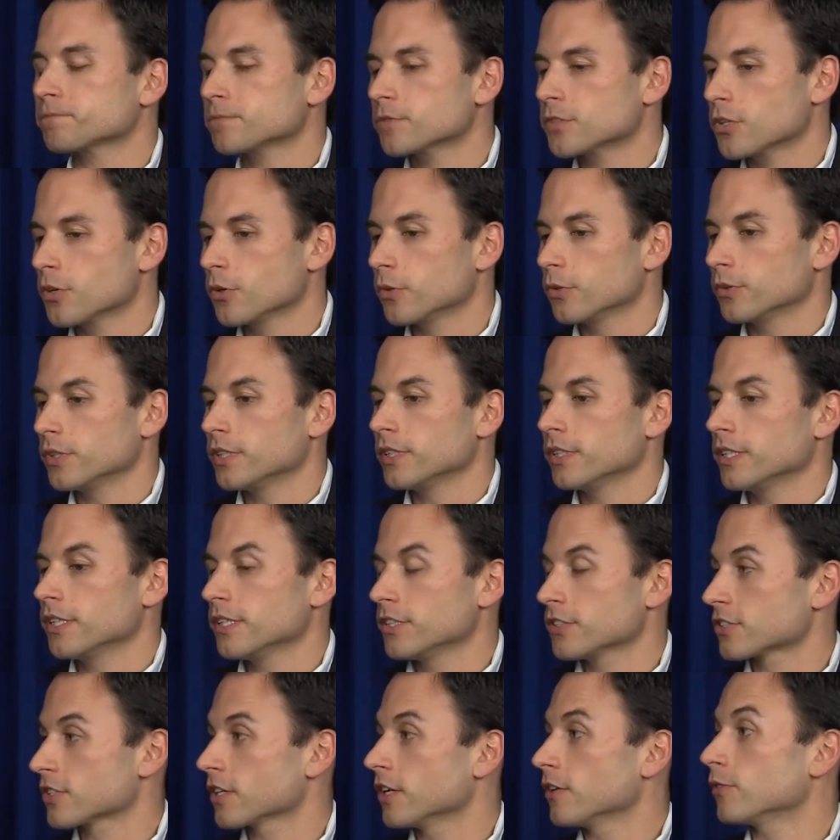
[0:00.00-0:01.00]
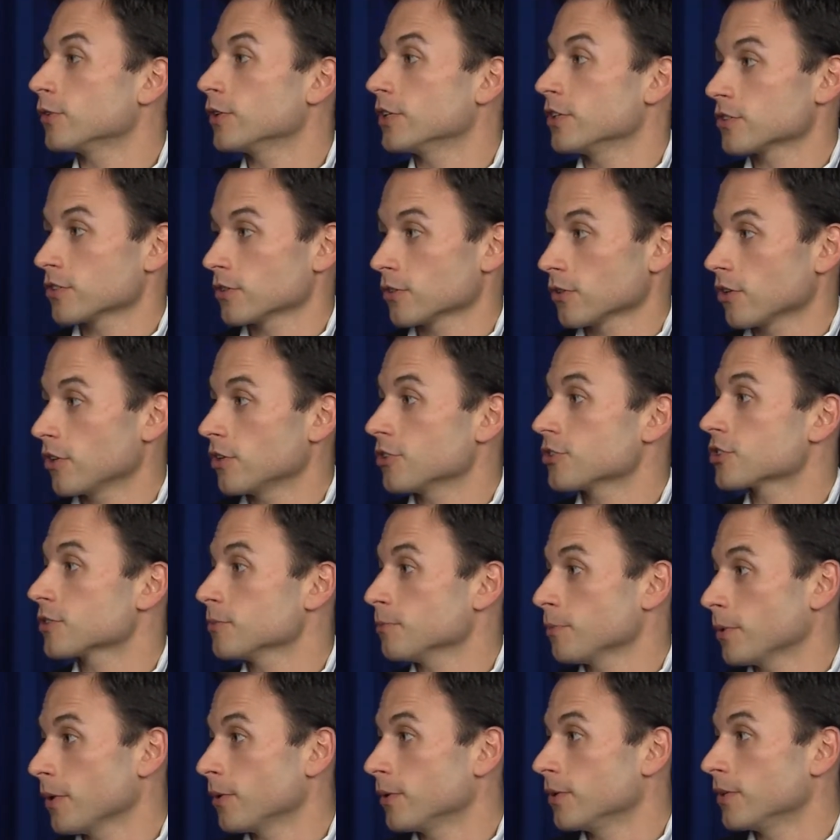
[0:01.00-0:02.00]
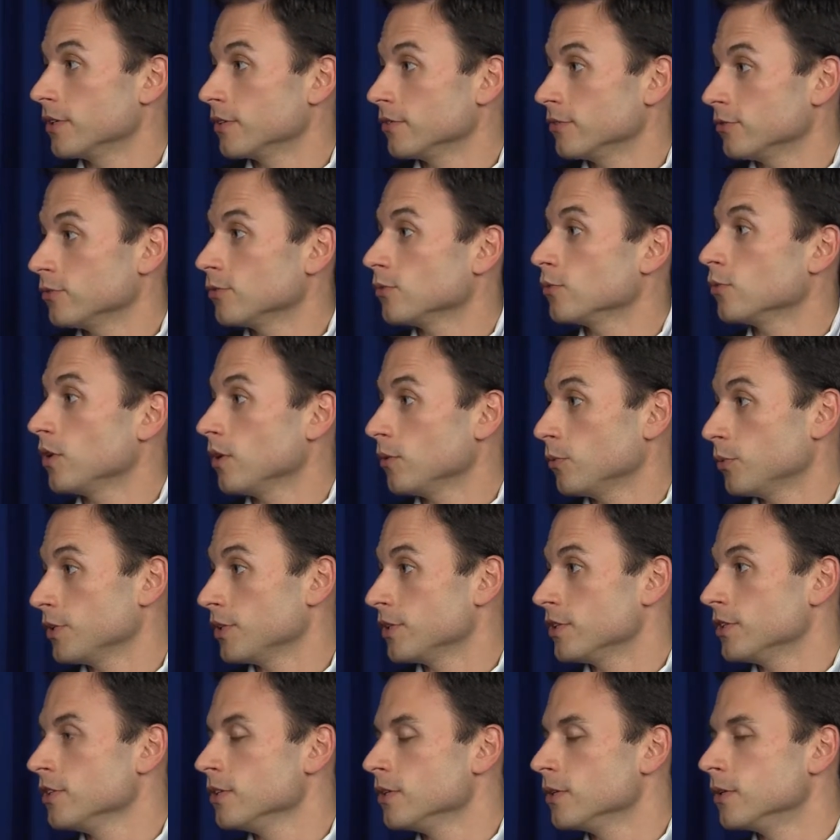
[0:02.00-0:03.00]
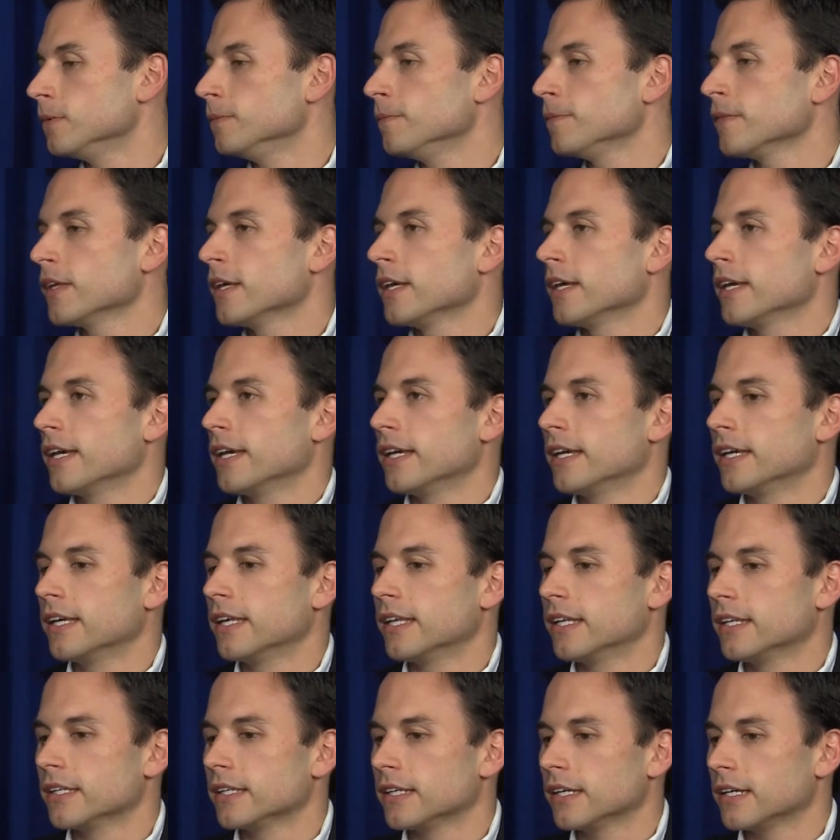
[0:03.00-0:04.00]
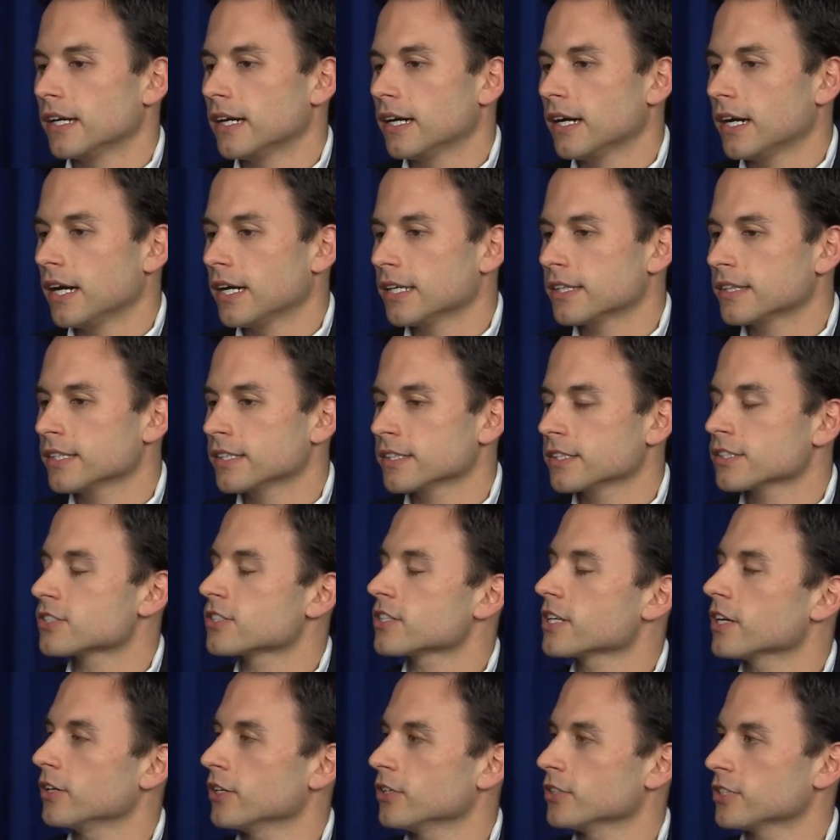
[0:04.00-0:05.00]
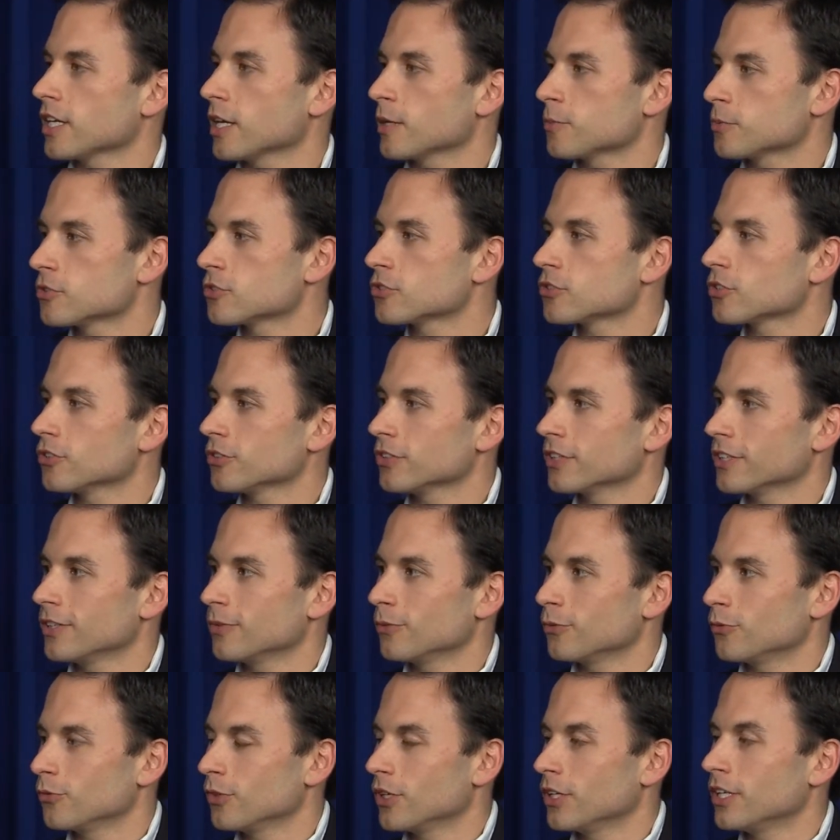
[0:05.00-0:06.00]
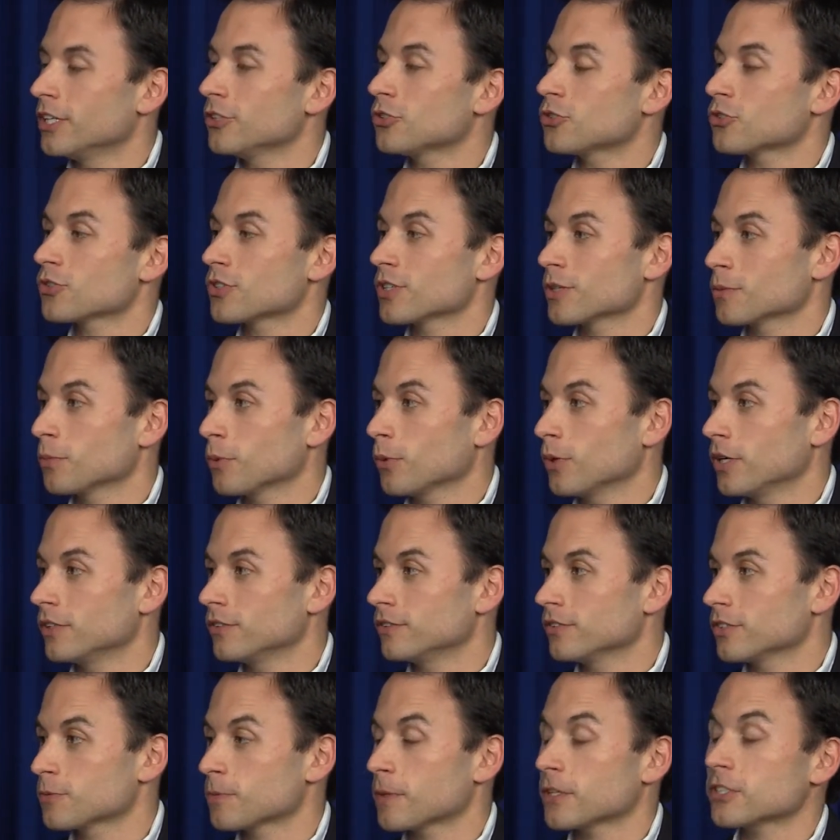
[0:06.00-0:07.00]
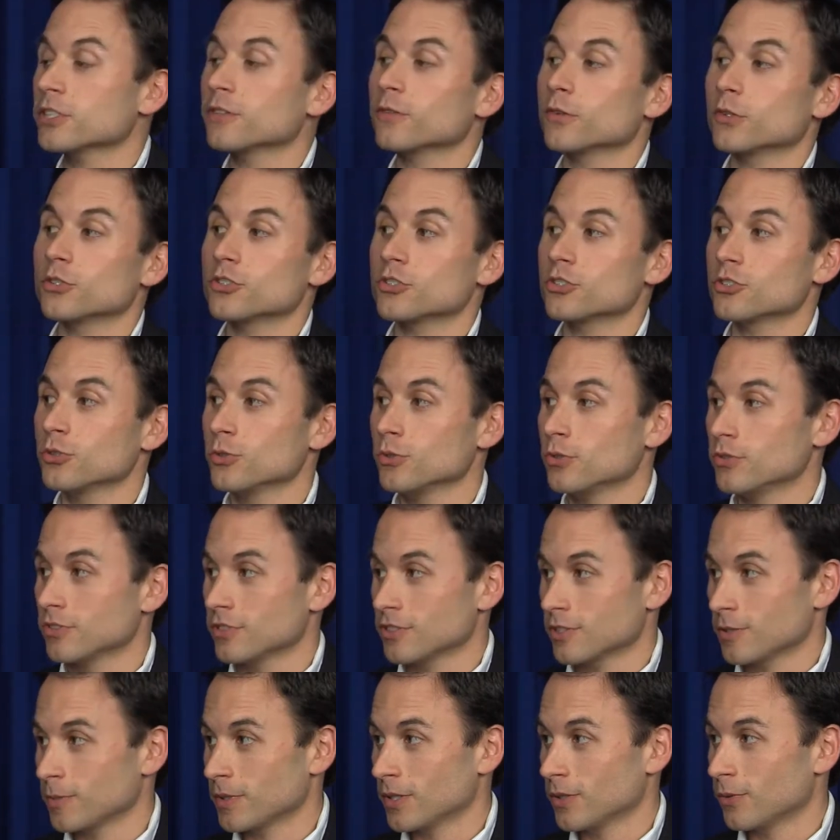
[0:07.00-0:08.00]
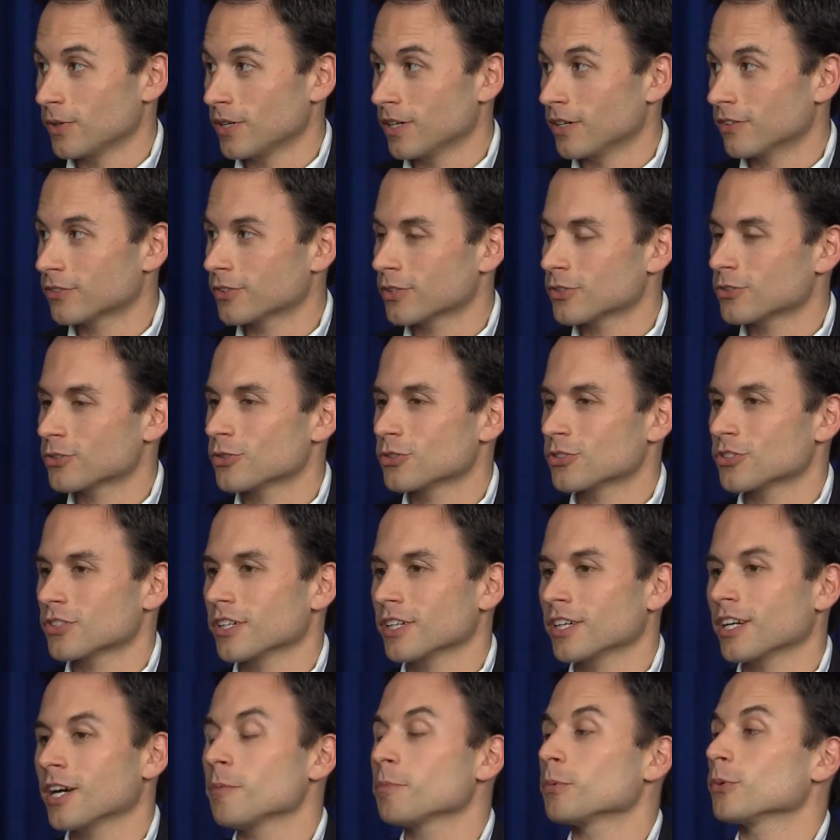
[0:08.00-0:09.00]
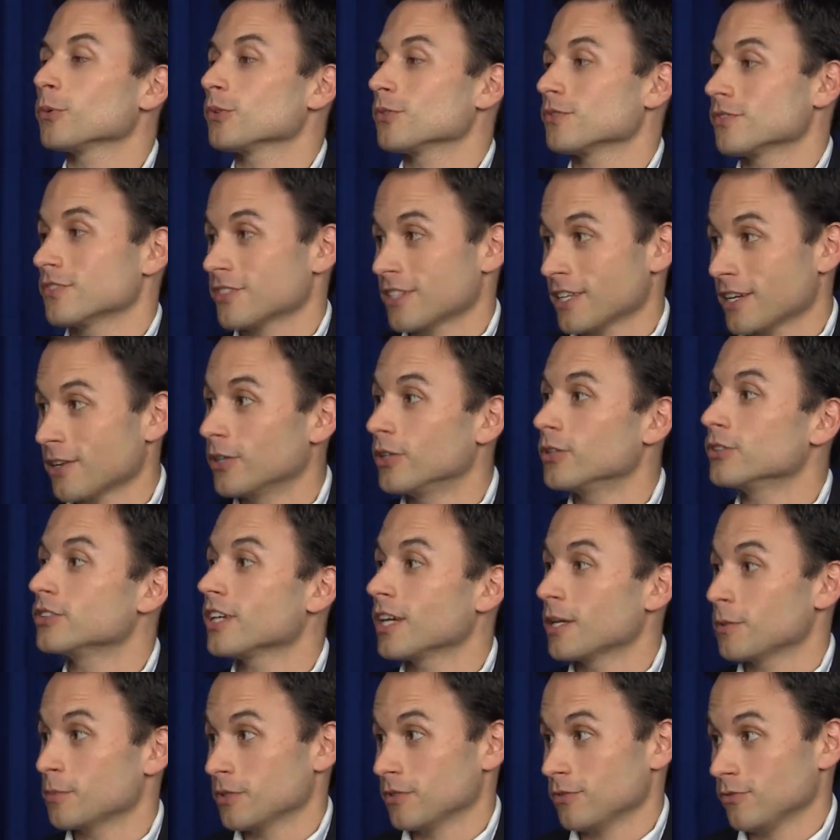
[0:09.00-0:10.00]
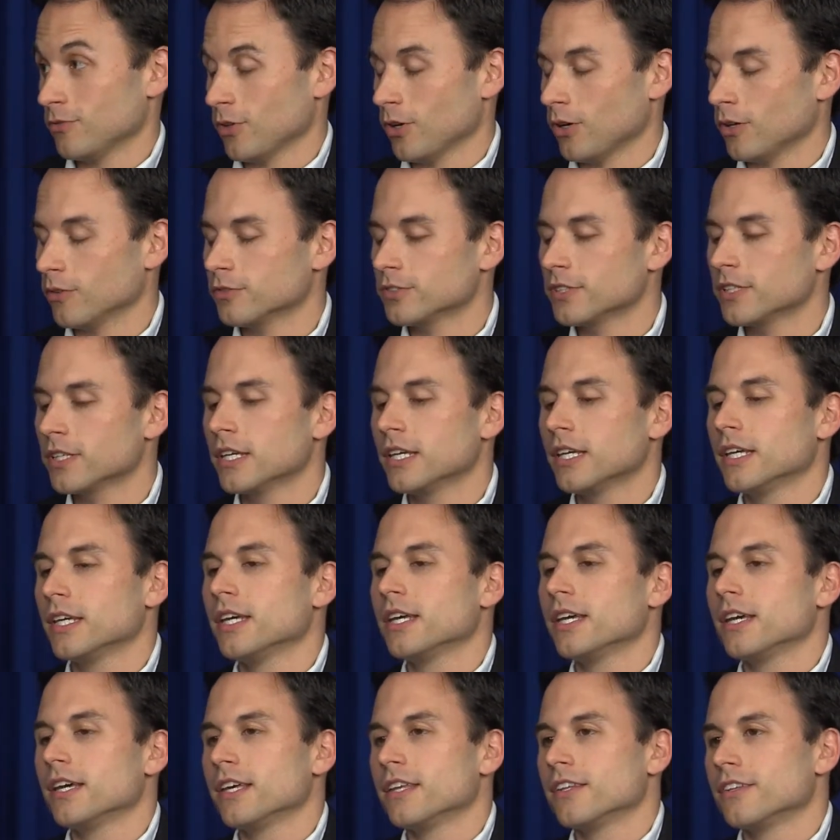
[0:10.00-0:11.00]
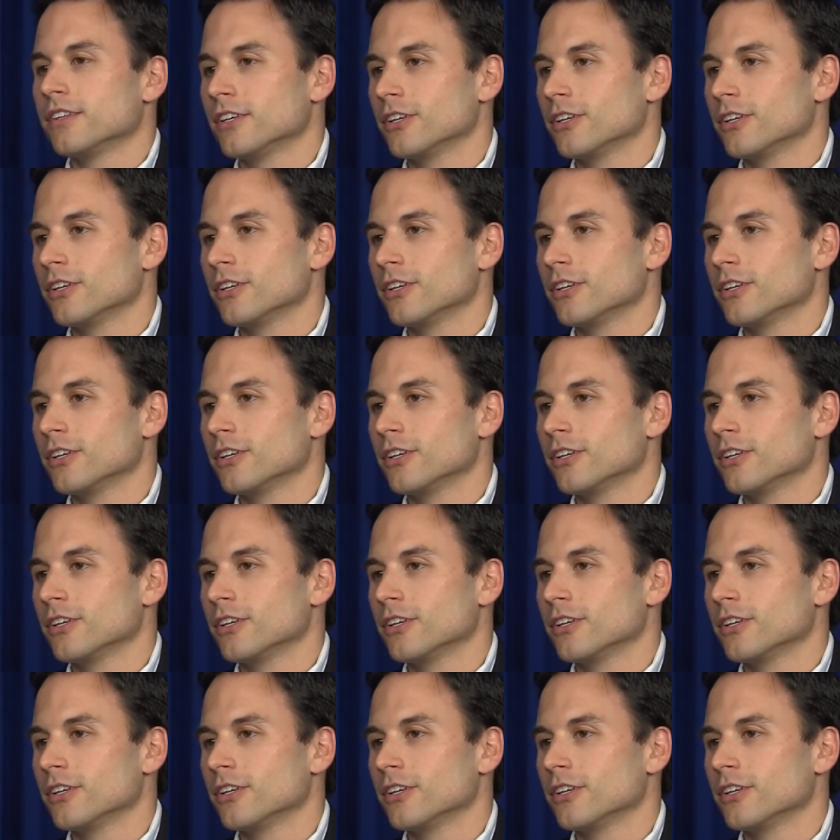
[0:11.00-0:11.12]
So e-discovery is a large component of what we do, and I think the stereotypes is certainly a, an interesting point, especially for the students to be aware of, because there's a couple stereotypes involved. Oh yes.